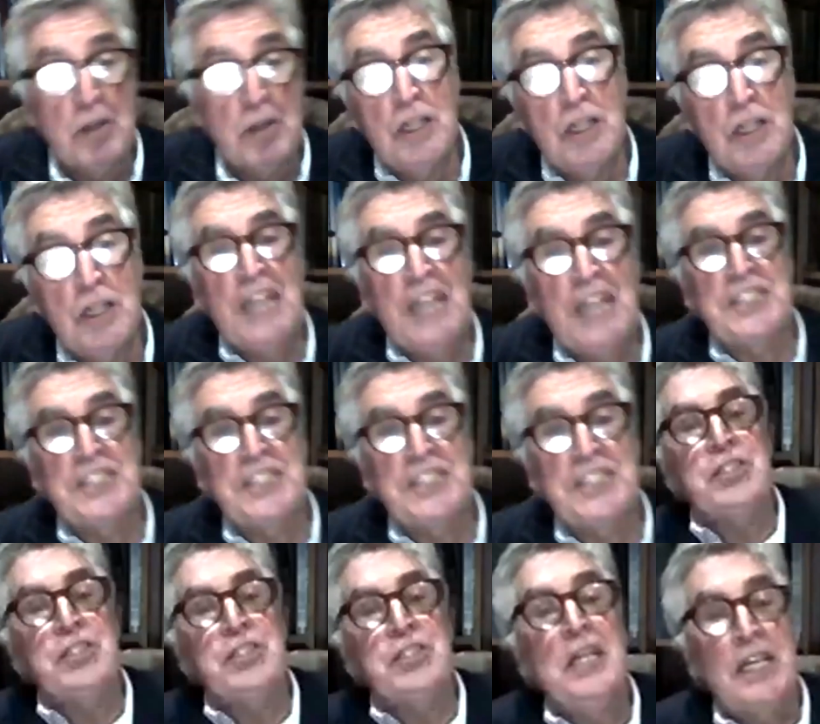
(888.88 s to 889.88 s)
from the Cole
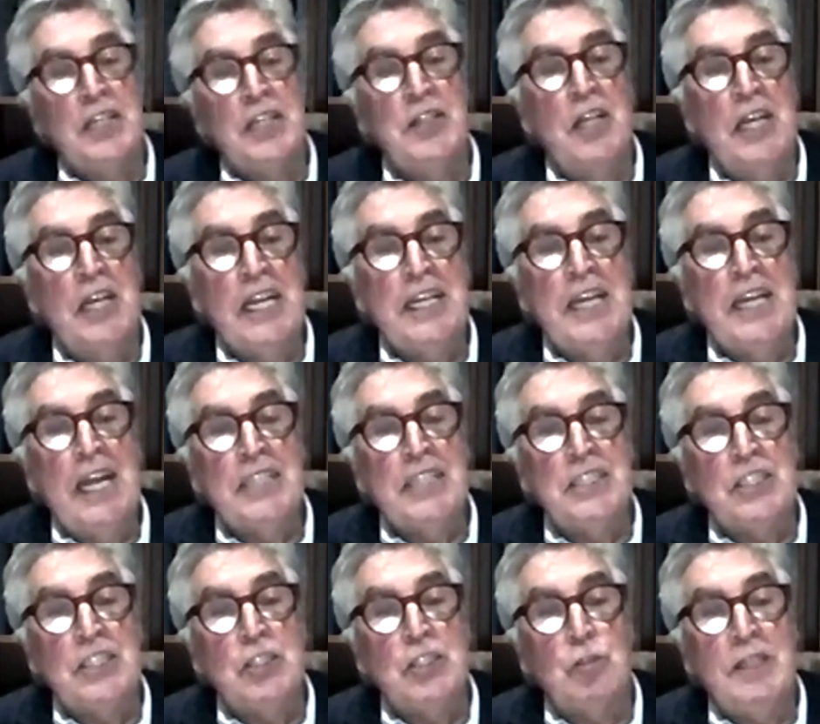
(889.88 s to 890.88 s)
Larsen expedition in
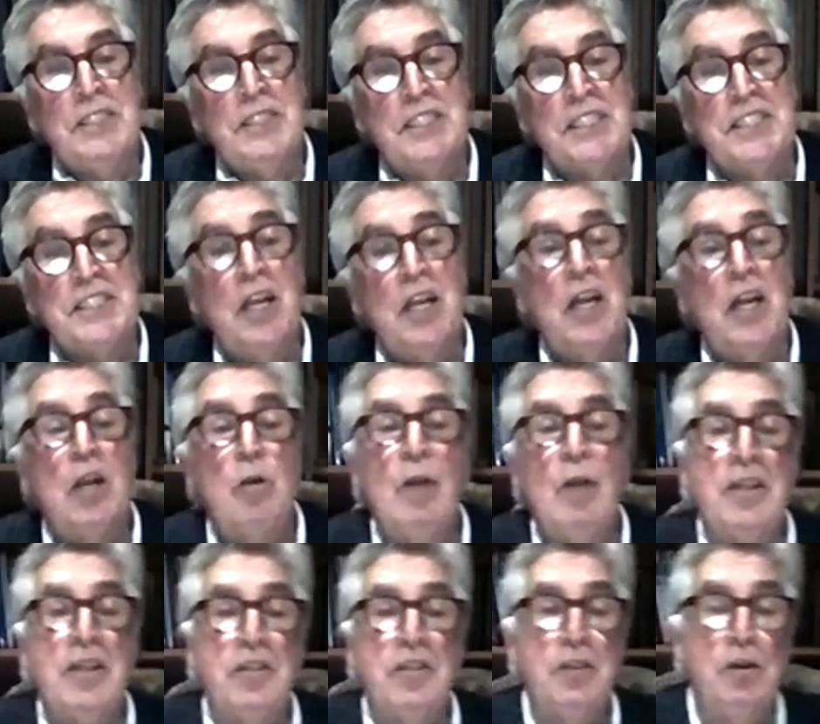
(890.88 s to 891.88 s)
the late 1920s,
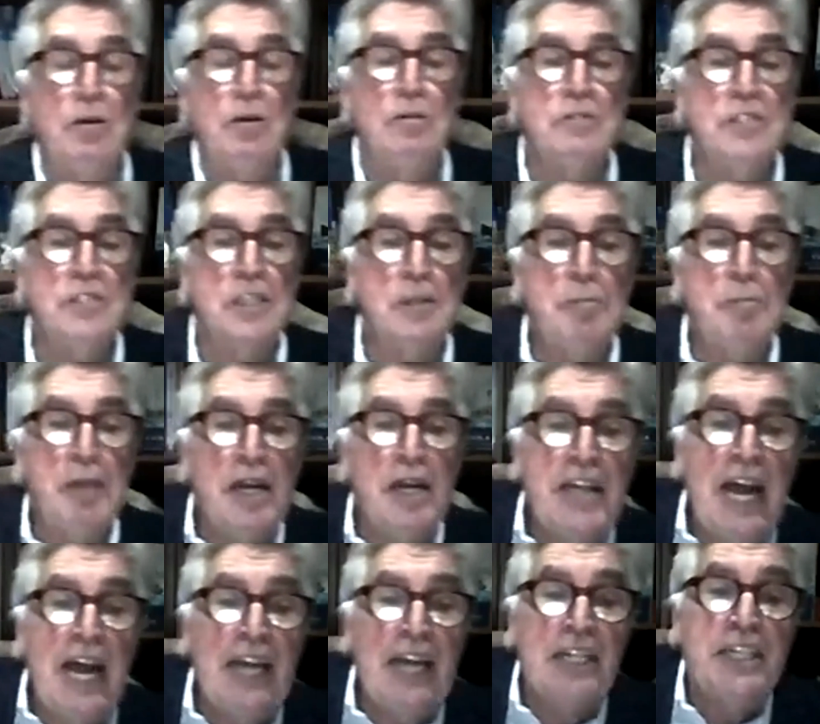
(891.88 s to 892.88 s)
right through to the
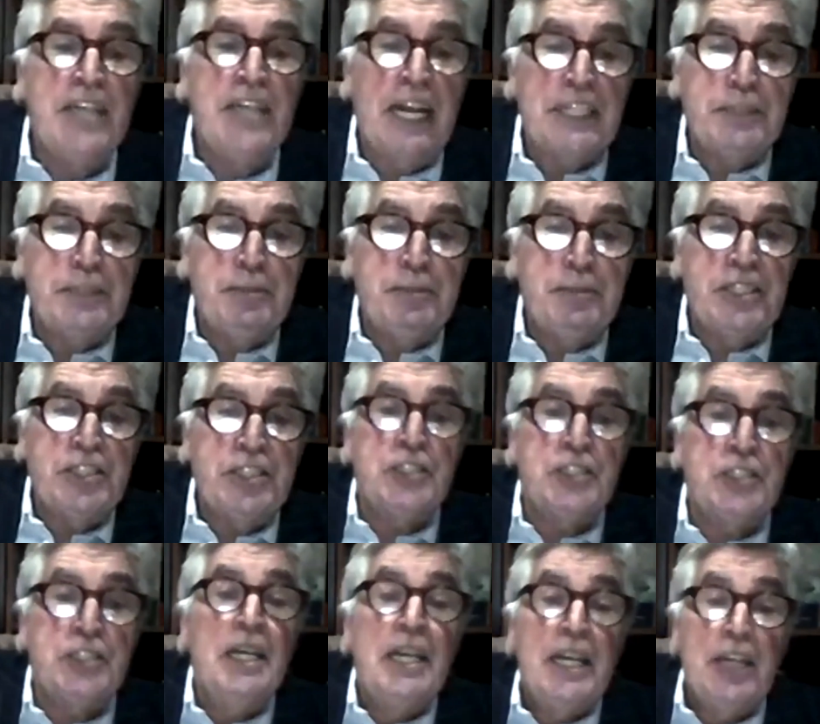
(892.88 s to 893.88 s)
Bird Island
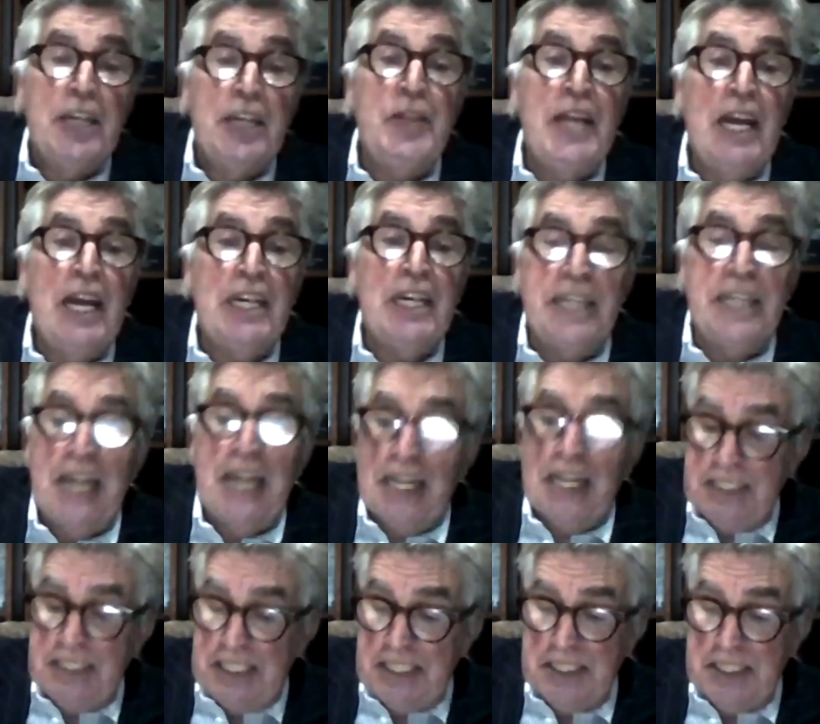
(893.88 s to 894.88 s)
expedition in the early
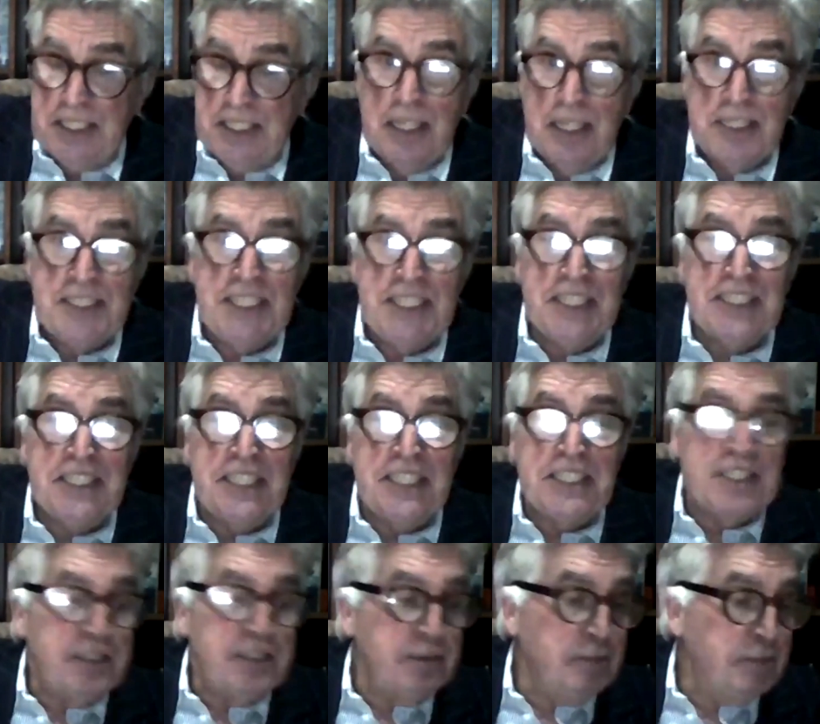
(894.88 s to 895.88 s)

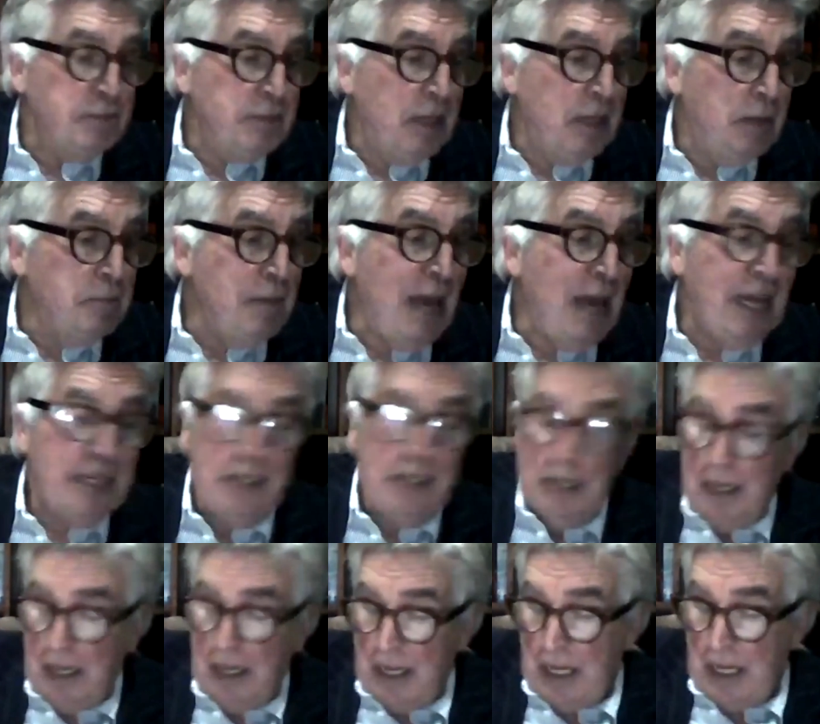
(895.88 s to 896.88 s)
1960s. And my
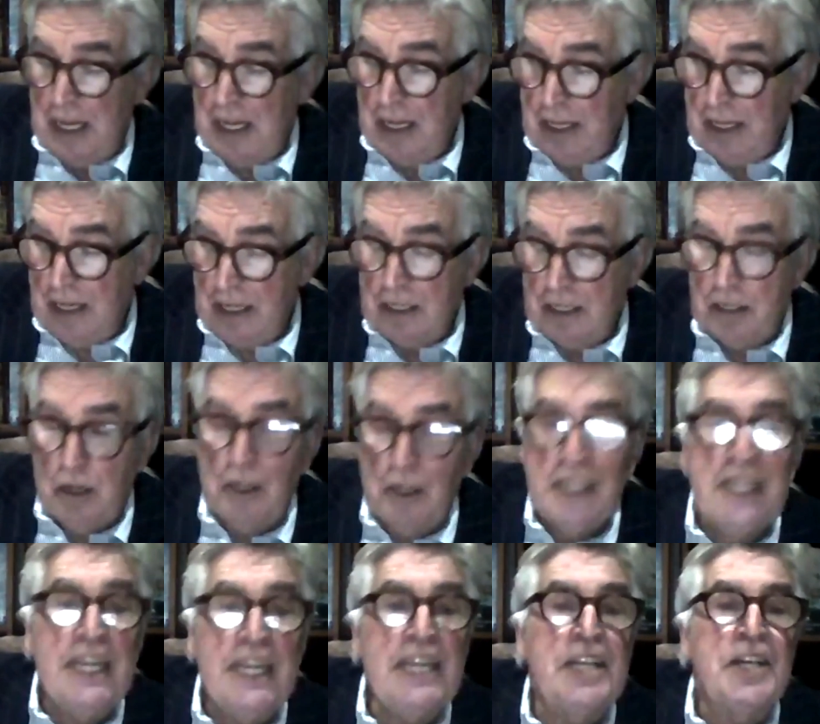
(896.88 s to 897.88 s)

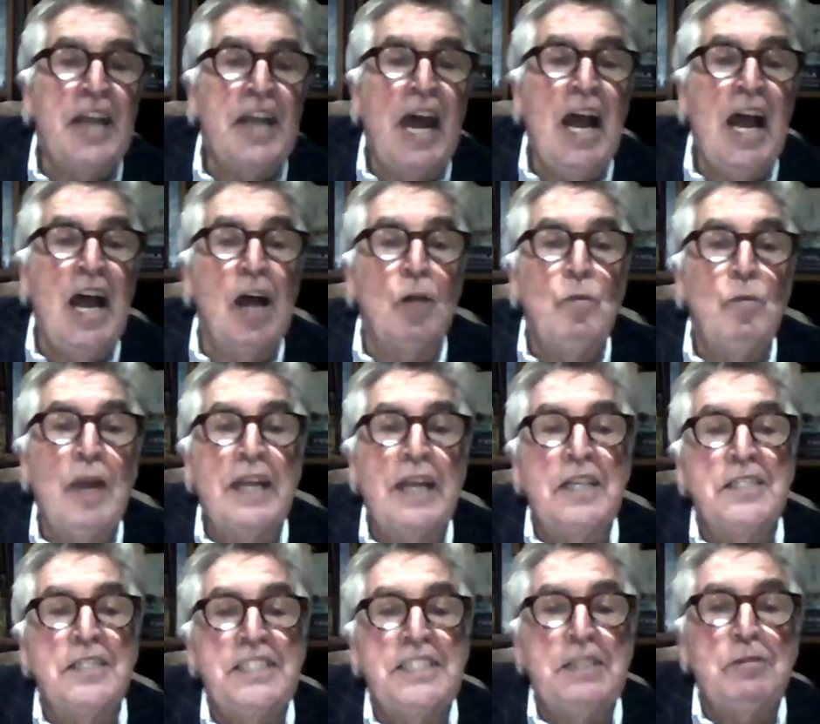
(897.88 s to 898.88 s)
colleague Ian Hart
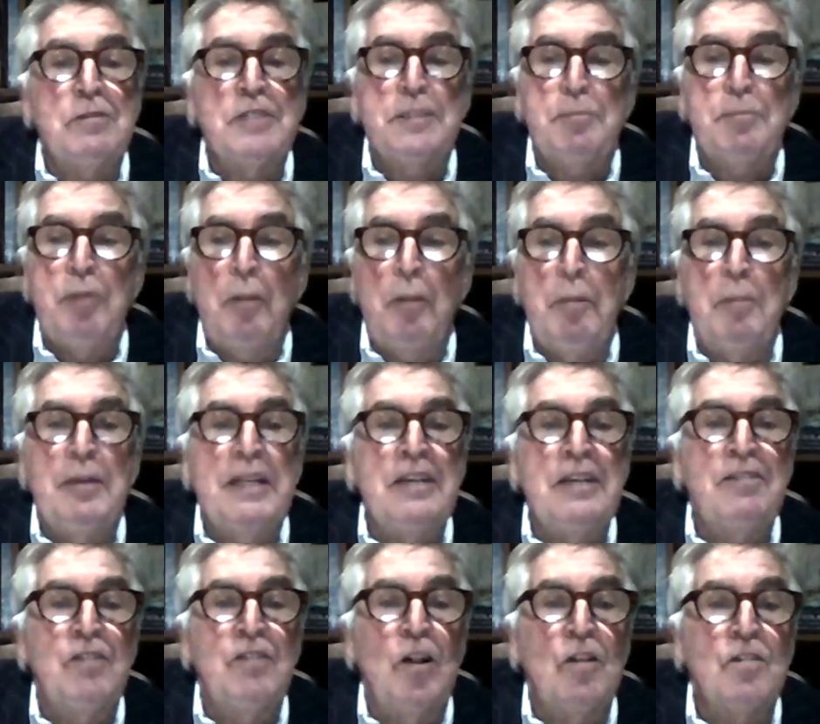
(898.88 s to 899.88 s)
reckons it was
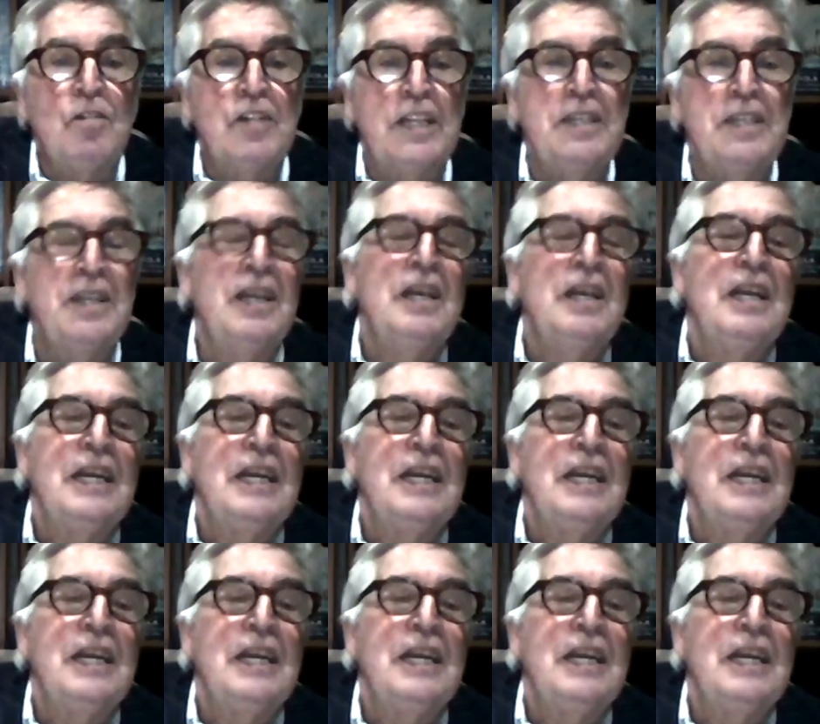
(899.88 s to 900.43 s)
probably involved in